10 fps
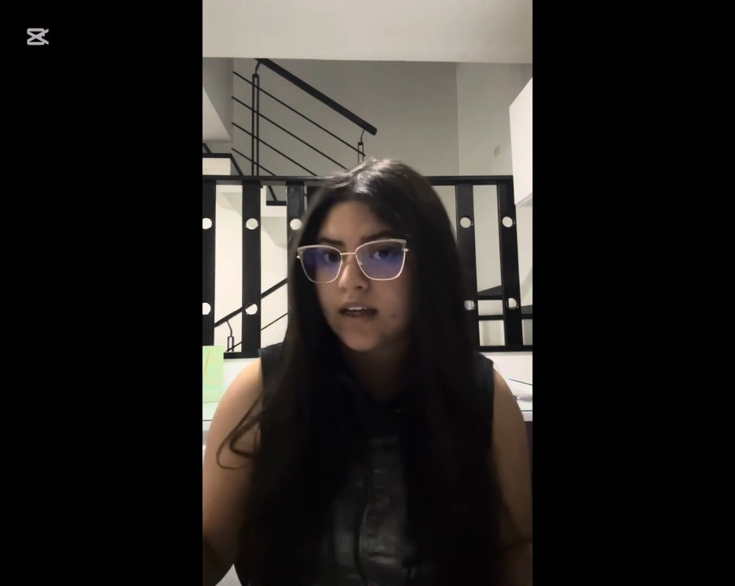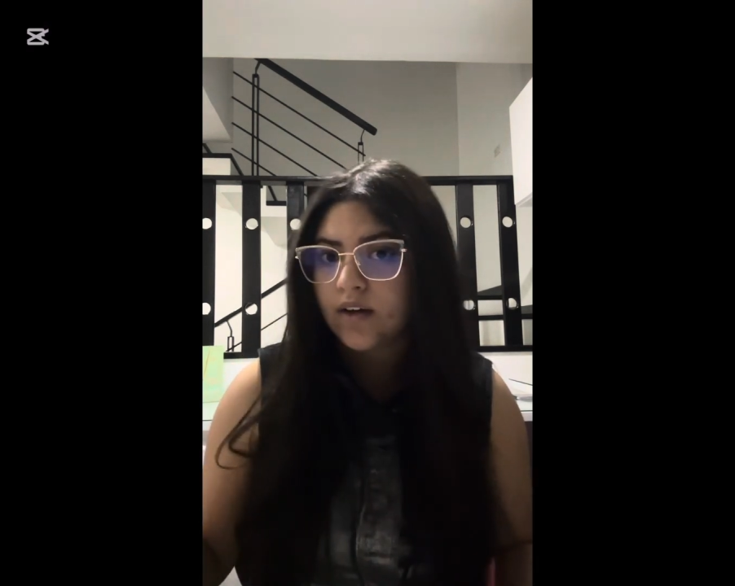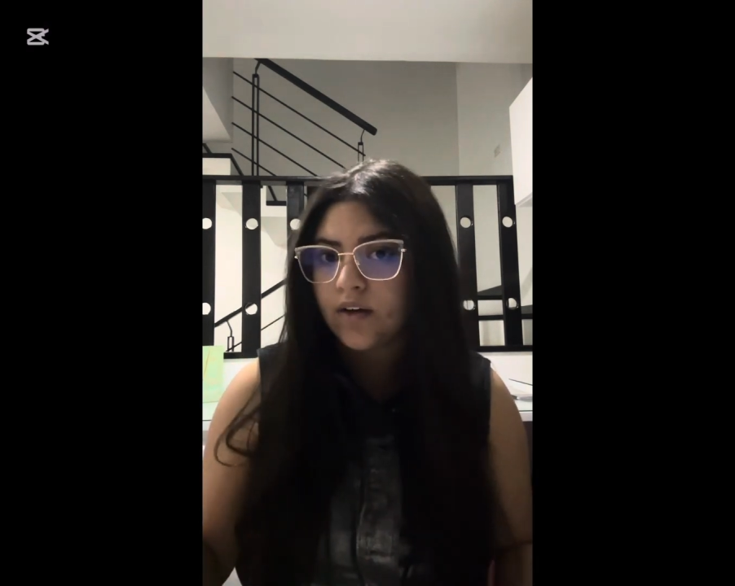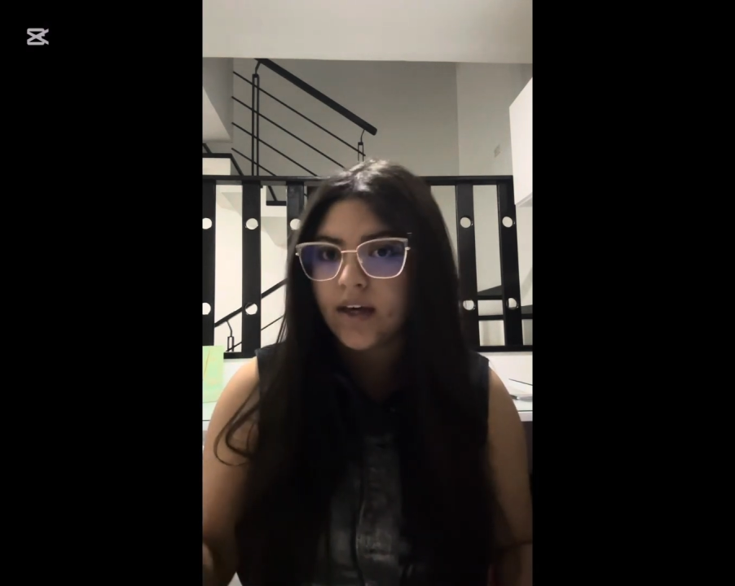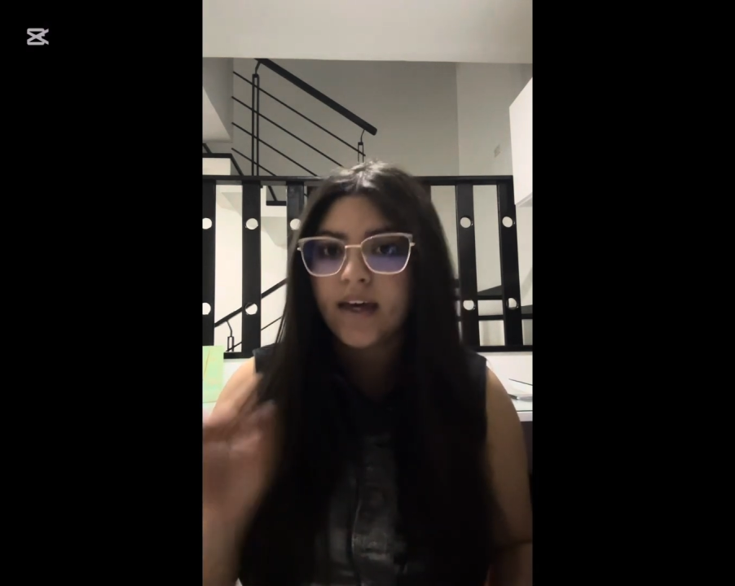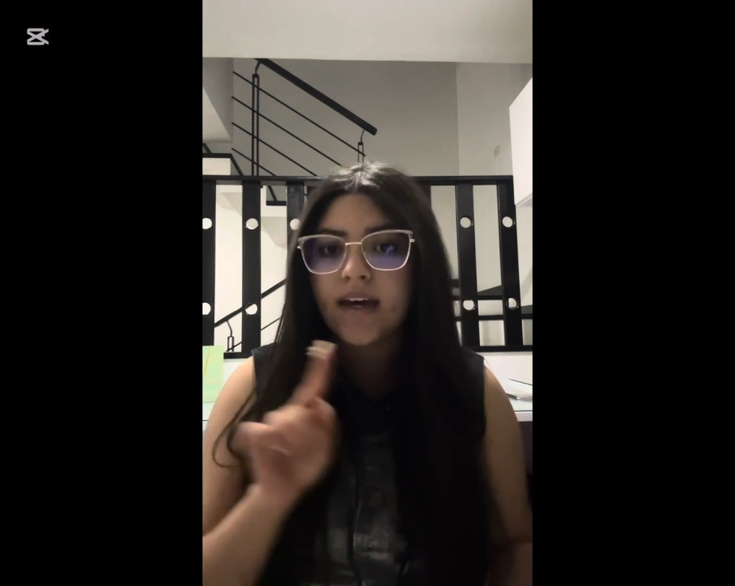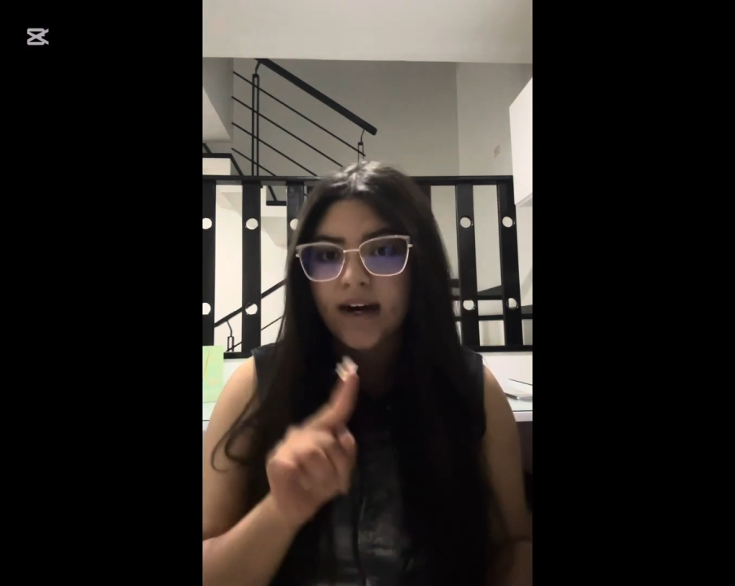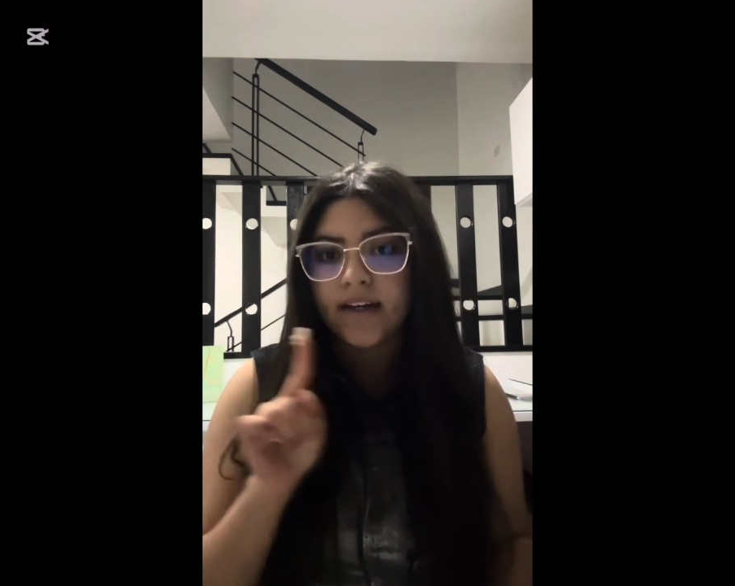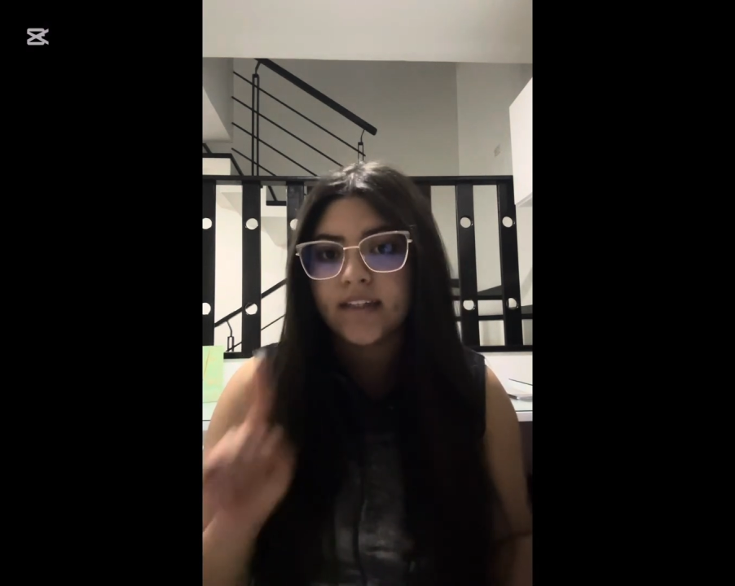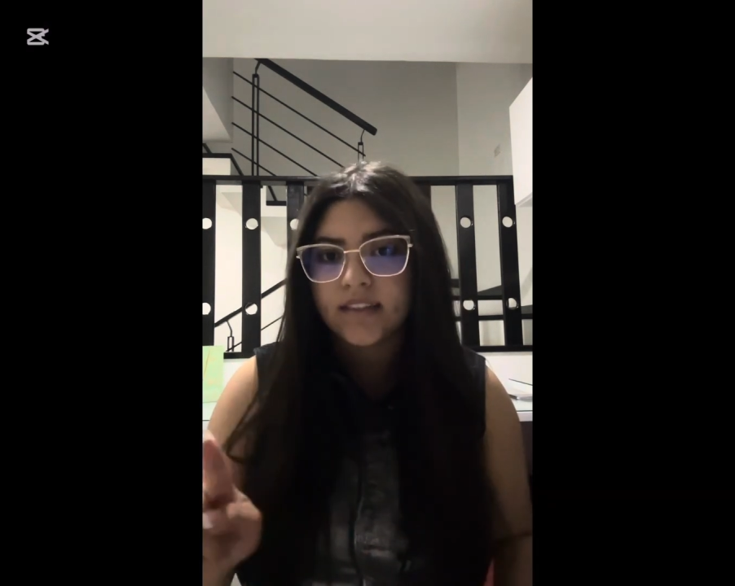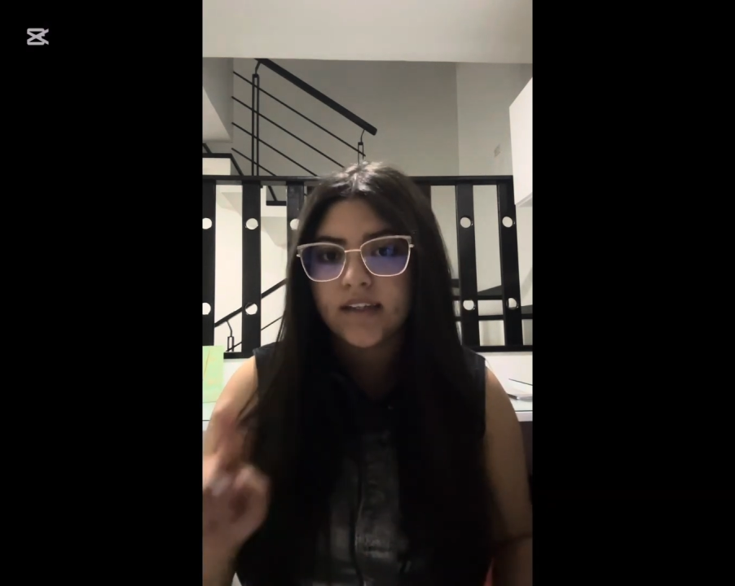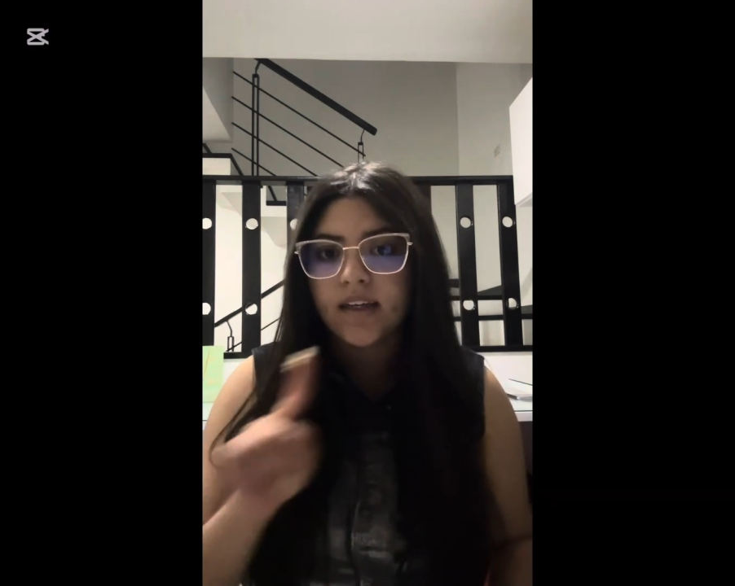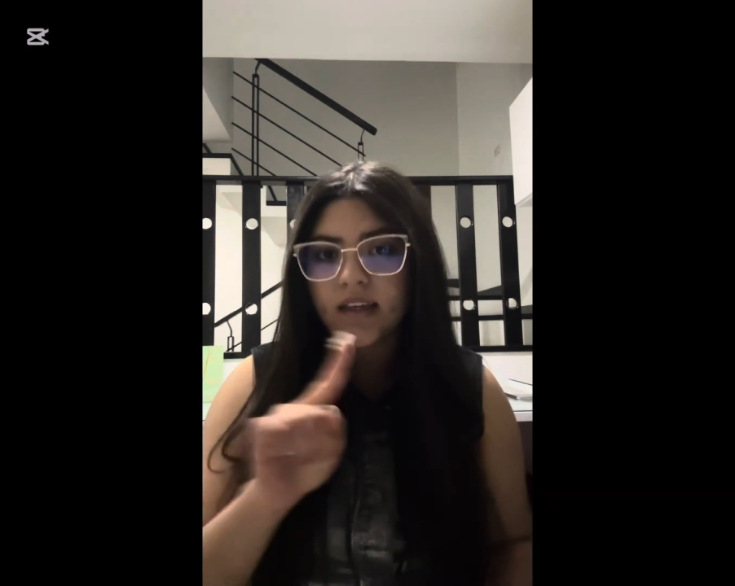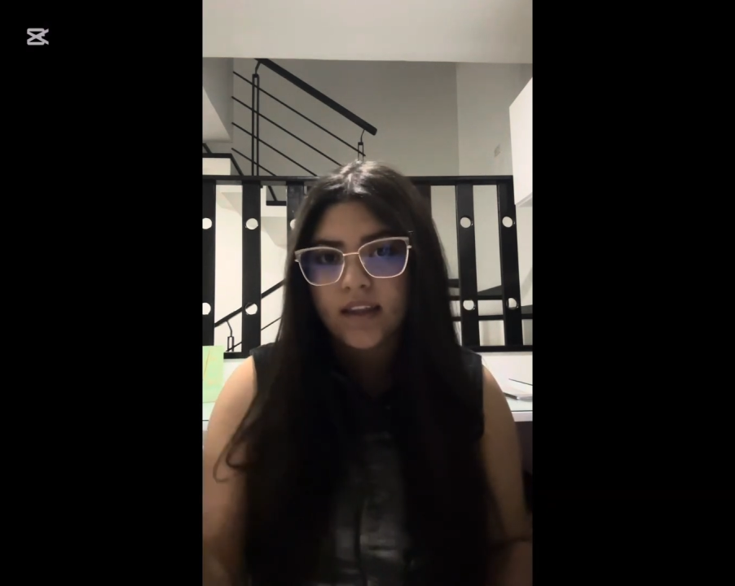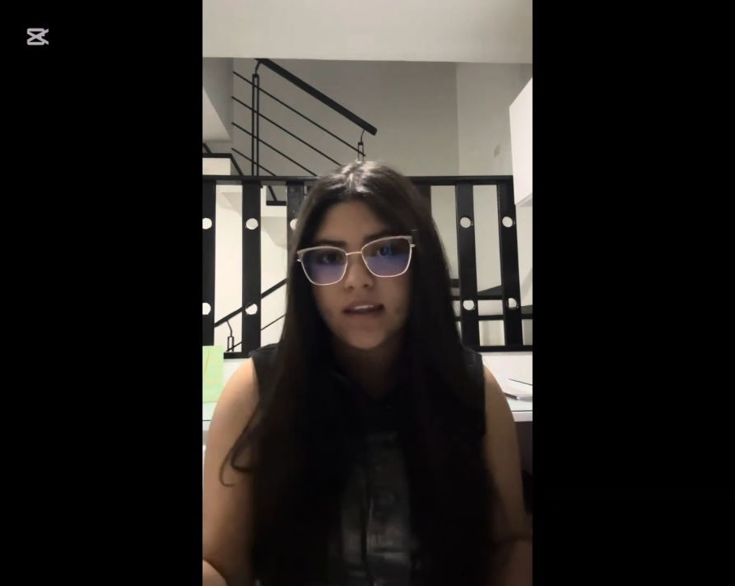okay? Ing,
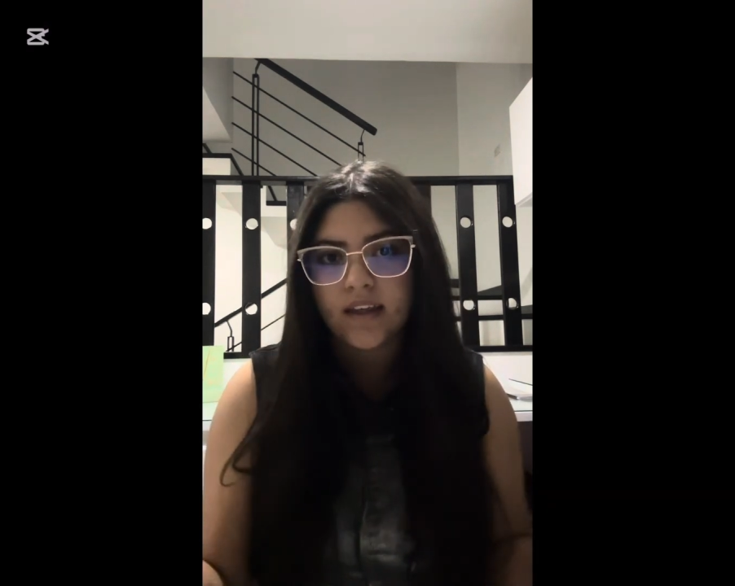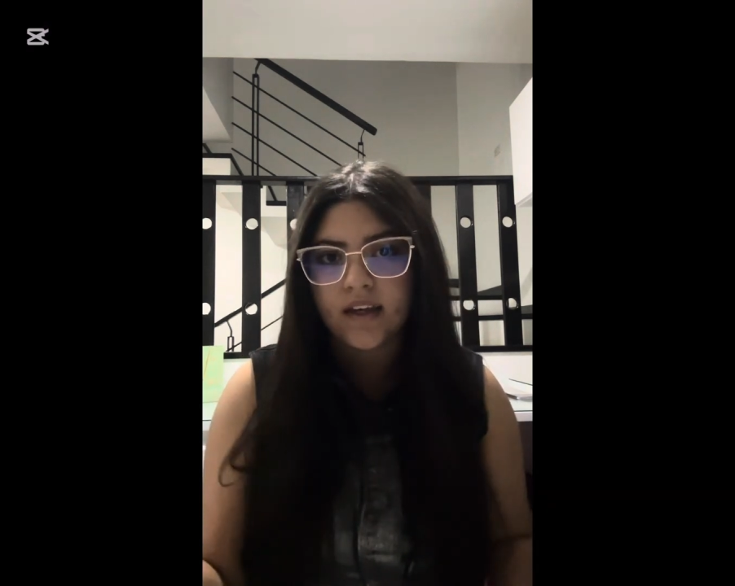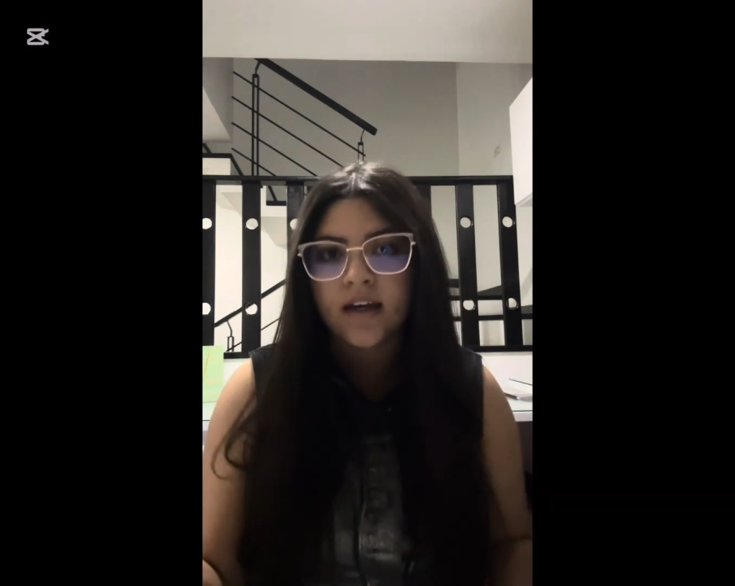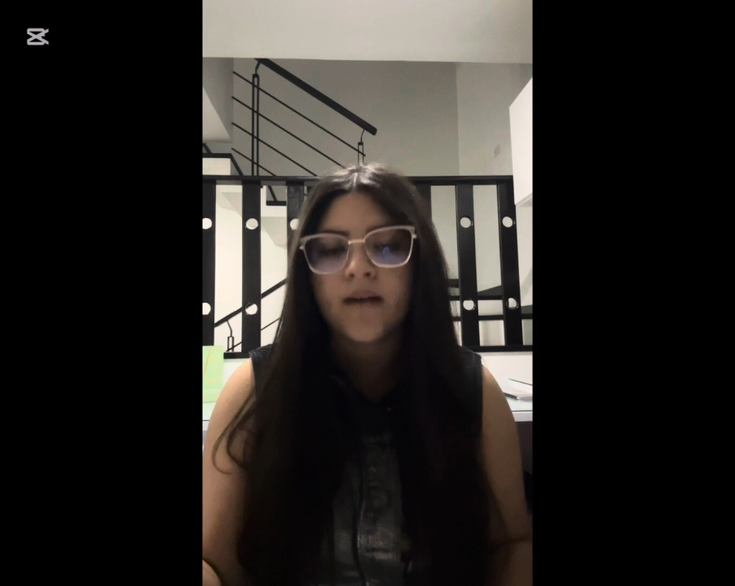kidding.